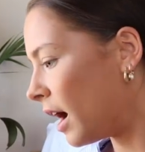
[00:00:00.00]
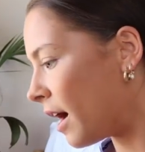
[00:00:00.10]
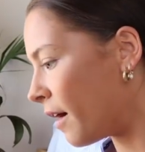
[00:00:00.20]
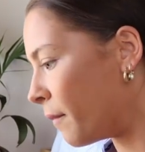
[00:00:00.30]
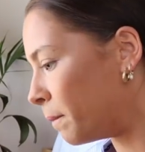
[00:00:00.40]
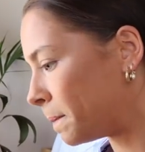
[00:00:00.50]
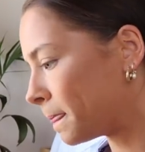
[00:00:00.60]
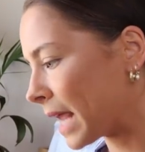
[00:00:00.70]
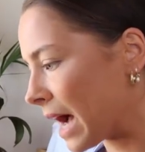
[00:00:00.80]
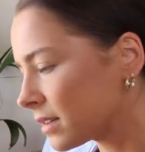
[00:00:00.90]
um,
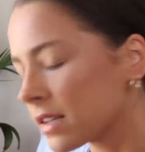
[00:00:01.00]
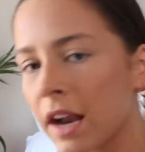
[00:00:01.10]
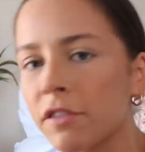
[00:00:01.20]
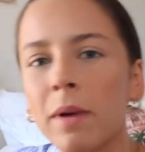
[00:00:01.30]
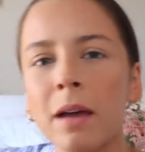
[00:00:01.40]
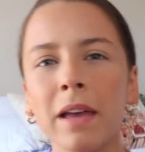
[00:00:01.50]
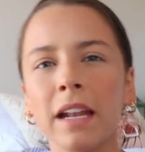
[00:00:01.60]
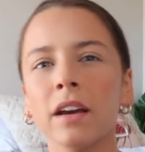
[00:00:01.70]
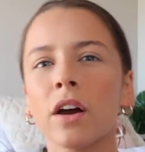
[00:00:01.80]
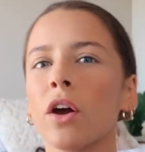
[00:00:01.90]
outside of my
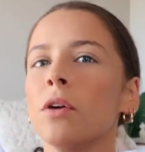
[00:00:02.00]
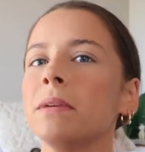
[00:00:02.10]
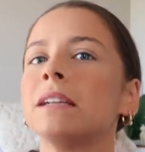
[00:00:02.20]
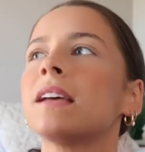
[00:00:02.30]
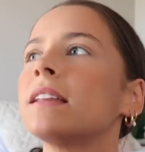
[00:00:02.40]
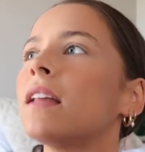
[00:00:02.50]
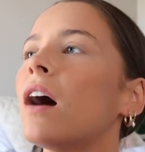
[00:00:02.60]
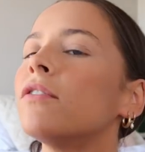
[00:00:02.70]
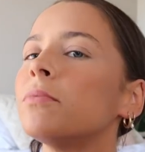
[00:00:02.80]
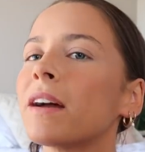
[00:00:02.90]
immediate home because I
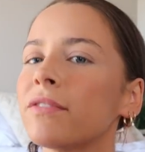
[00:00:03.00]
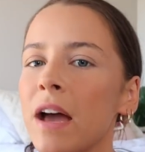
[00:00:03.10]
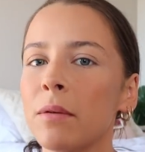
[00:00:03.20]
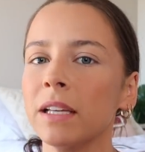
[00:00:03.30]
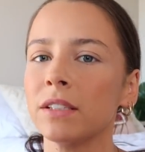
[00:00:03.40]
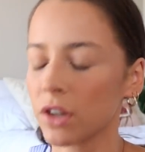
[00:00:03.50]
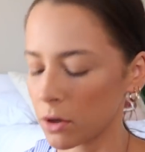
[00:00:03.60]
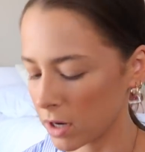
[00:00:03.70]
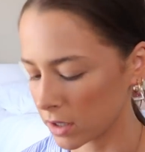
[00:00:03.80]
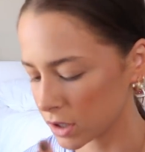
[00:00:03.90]
love my family so
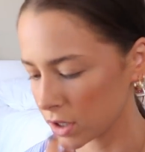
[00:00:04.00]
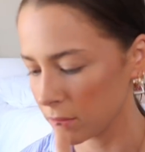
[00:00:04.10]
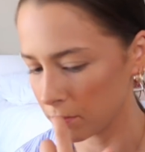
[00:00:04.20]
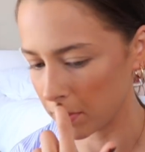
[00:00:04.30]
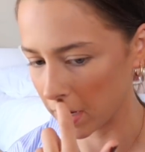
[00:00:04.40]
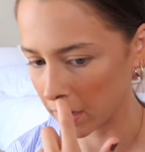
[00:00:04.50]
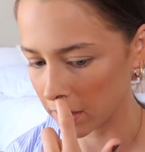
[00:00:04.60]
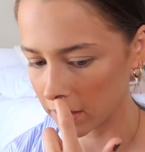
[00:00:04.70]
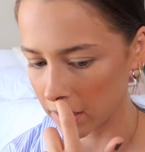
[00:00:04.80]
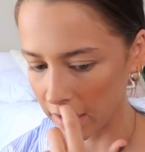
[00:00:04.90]
much
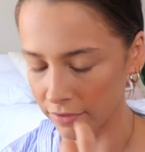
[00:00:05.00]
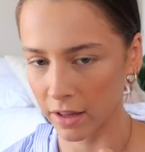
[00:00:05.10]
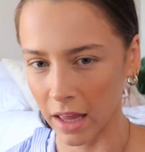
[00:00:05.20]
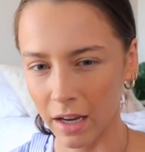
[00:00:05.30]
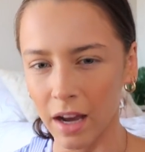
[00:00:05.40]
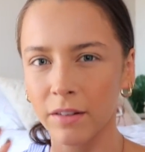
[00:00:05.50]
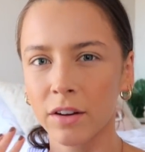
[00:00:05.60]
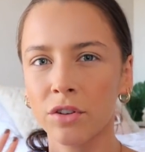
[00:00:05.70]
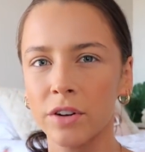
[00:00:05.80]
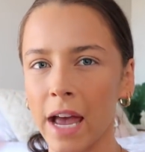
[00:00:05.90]
but I feel like I
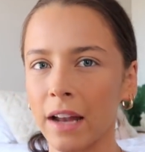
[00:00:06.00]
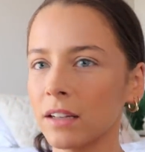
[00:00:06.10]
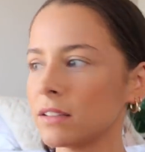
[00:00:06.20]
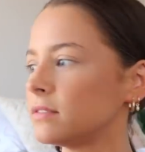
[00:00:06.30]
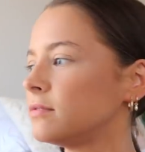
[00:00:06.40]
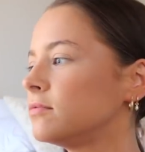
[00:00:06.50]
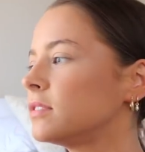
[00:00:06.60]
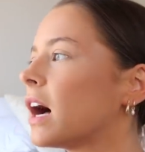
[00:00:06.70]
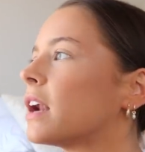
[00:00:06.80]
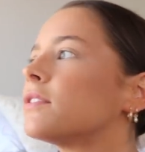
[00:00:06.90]
created
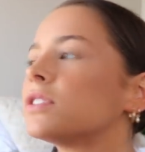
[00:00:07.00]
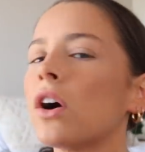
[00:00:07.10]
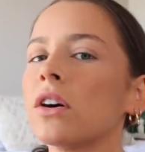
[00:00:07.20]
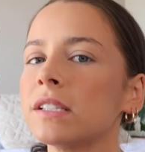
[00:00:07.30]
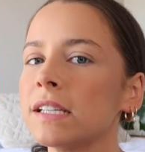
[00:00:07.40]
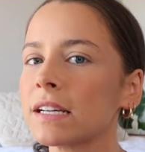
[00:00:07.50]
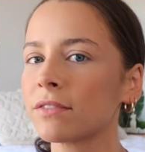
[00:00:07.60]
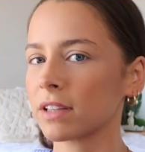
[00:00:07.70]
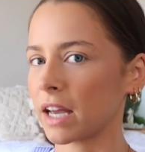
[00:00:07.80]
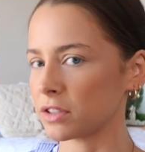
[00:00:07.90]
kind of a
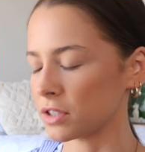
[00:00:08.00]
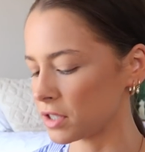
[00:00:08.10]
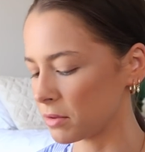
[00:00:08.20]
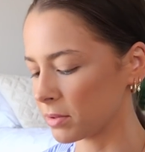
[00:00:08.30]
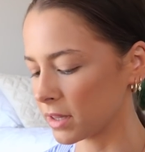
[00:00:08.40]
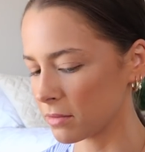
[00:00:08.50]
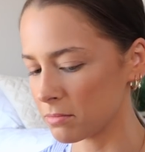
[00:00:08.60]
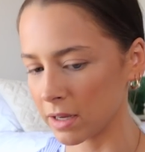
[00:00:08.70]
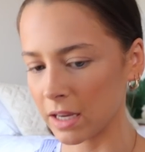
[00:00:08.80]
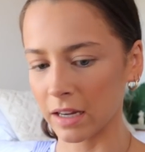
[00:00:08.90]
toxic relationship with
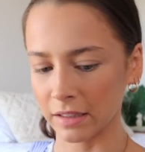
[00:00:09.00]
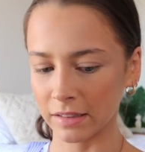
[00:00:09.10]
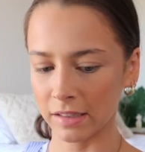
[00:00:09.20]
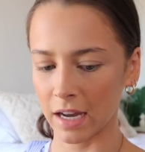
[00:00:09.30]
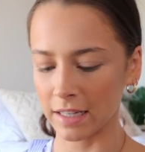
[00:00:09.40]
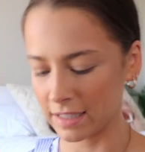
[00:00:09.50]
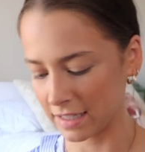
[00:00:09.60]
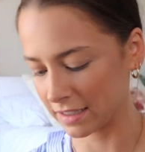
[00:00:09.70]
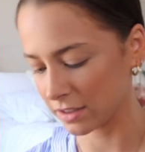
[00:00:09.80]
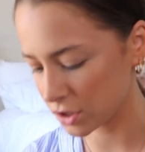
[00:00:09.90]
them because I
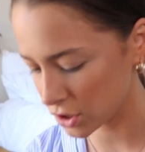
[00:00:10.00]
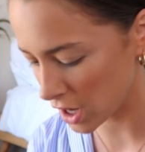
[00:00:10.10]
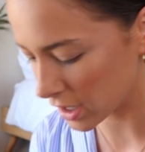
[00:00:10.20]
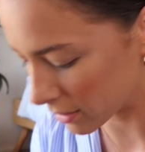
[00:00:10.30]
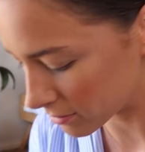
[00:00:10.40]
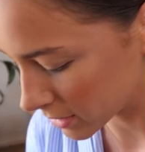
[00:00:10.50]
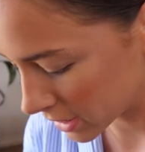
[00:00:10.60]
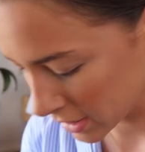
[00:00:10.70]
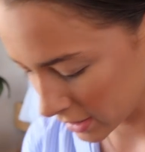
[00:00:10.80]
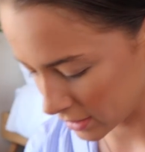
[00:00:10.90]
didn't shut up
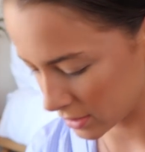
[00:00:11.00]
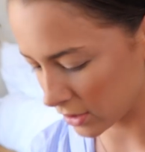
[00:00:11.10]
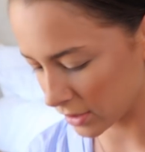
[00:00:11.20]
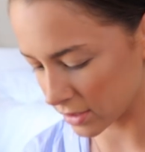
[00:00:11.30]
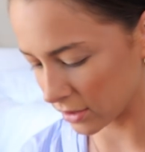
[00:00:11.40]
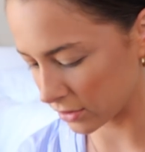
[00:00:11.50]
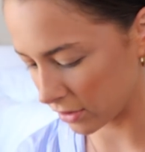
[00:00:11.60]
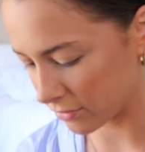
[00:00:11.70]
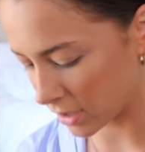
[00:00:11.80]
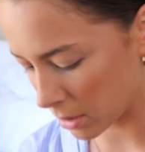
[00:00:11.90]
this song is not the
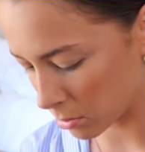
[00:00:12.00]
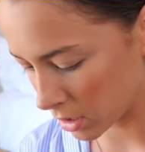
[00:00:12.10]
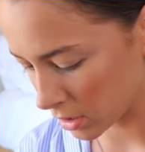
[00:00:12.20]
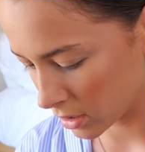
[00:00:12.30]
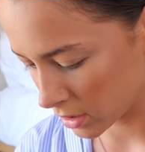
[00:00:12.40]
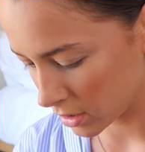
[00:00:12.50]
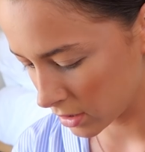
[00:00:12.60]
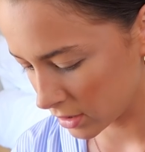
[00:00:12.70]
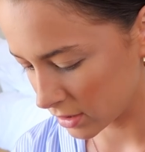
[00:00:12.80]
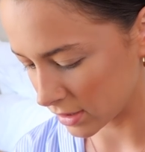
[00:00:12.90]
right vibe
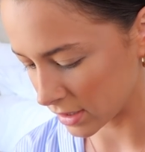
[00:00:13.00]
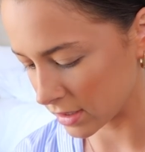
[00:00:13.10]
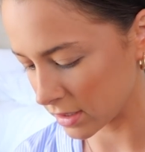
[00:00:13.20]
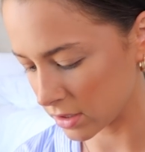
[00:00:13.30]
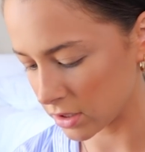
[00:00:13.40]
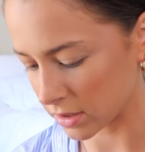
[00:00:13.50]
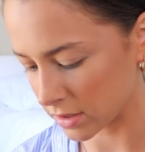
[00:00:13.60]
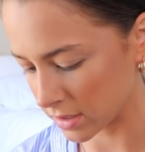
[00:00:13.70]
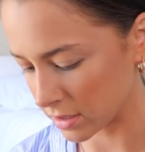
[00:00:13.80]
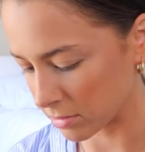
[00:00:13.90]
this is
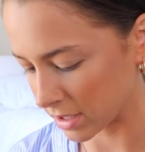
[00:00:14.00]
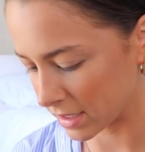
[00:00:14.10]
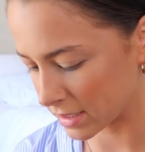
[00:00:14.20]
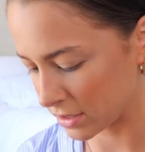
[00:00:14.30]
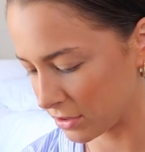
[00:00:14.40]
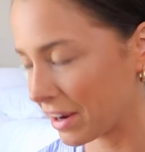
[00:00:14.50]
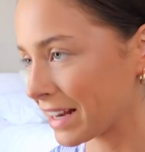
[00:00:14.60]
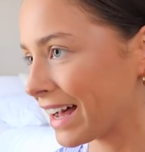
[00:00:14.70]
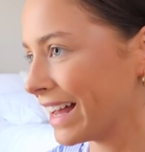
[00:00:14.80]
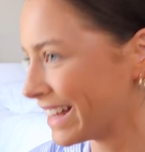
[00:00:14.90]
Justin Timberlake
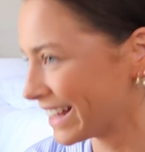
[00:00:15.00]
Senorita